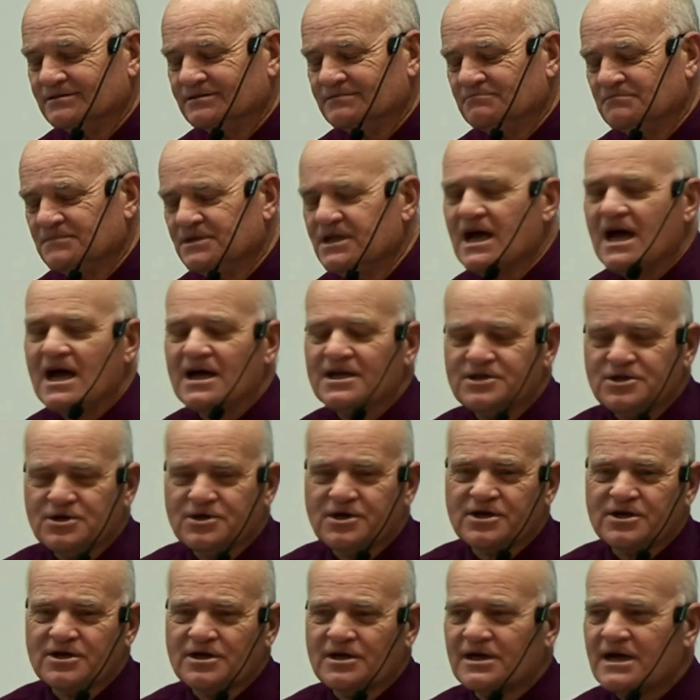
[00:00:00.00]
Yeah, you
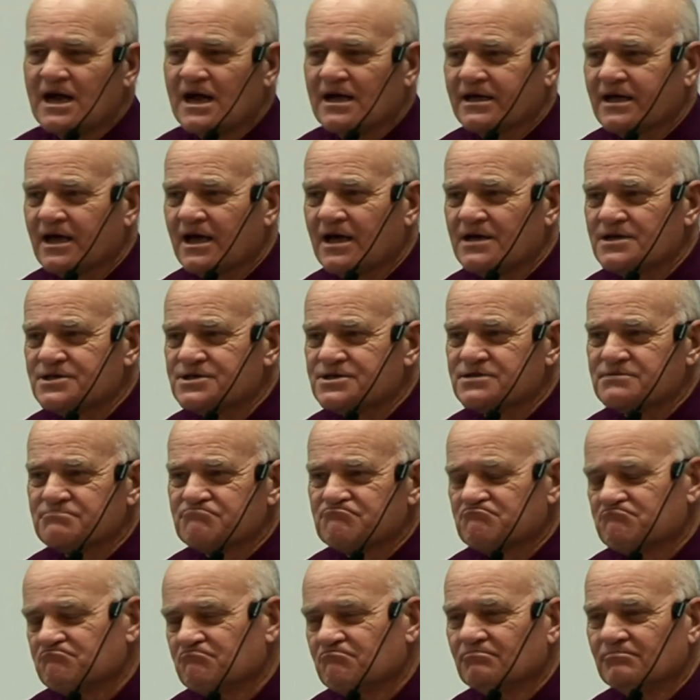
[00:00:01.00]
because could, that would I guess. Be with
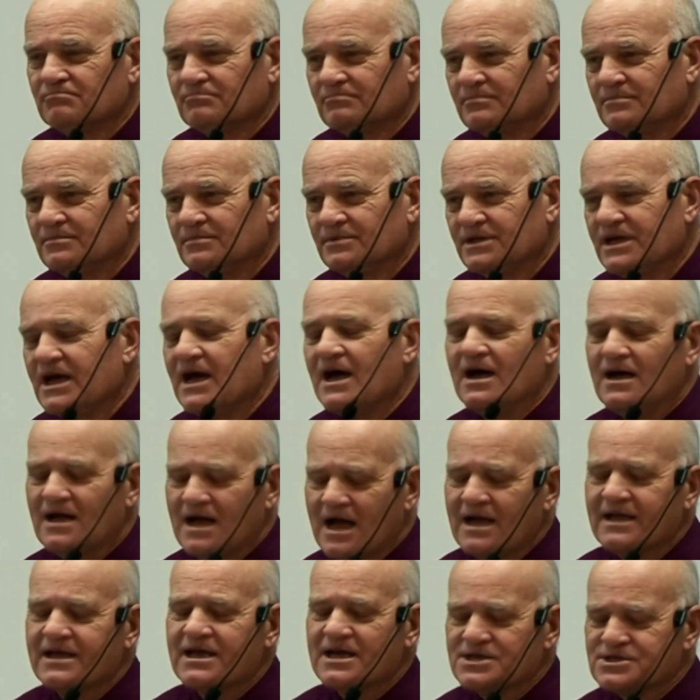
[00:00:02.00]
your mind. Yeah,
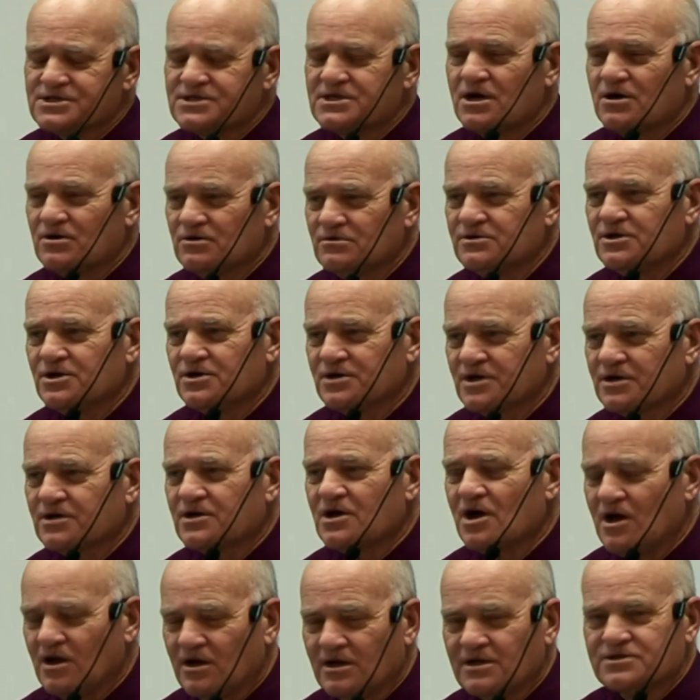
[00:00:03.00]
I guess so. Spirit. You
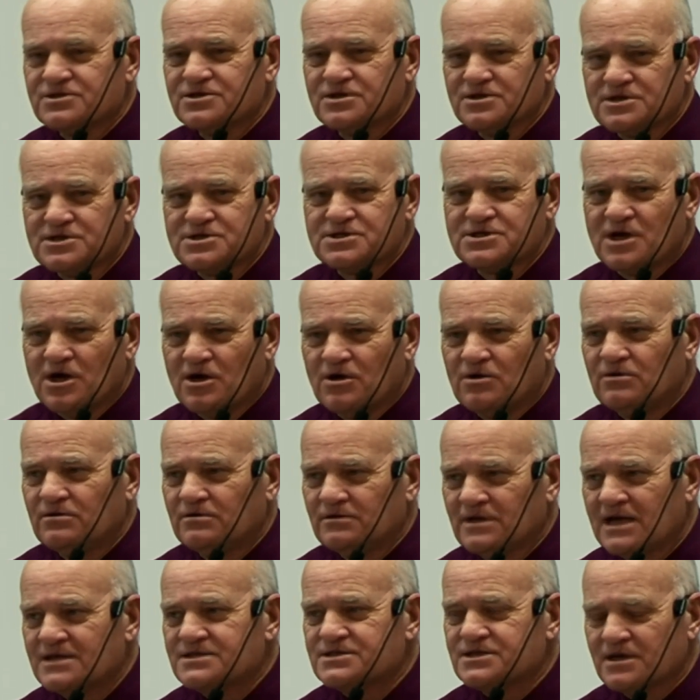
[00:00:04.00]
could call it to the
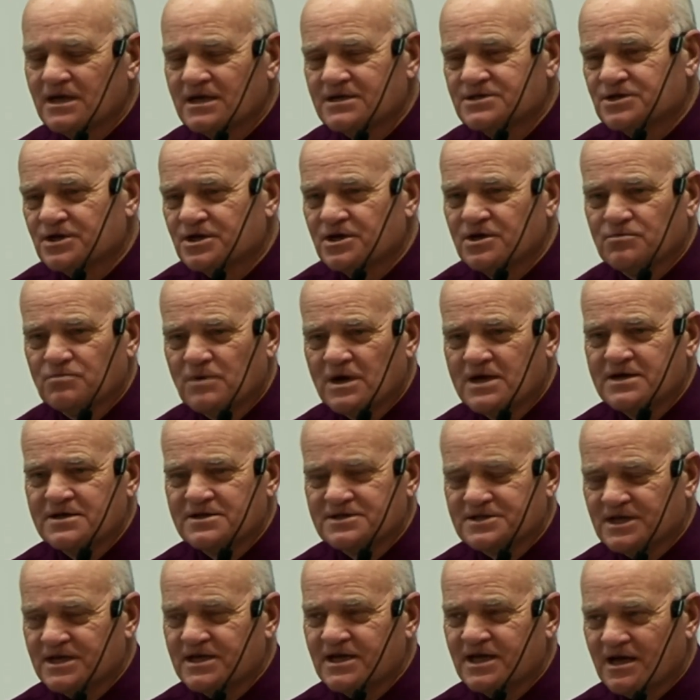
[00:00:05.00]
soul. That's a, that's a good way
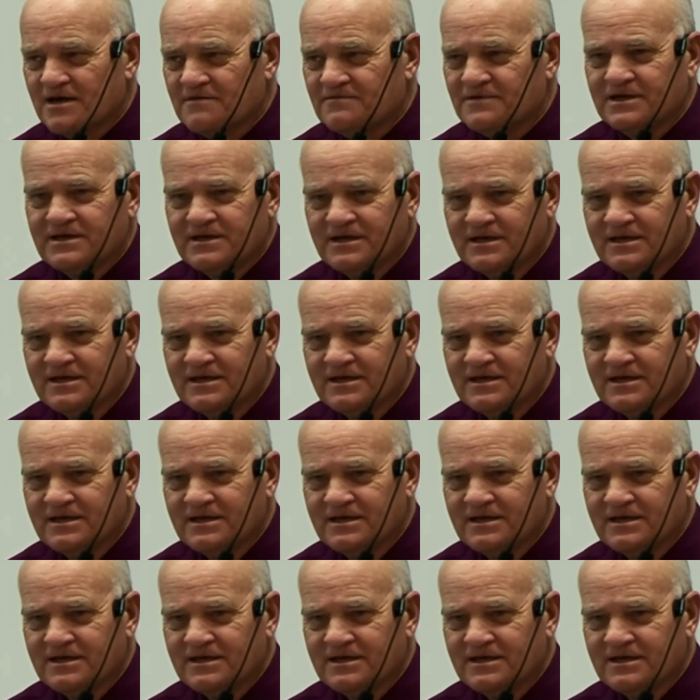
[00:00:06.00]
to think of it.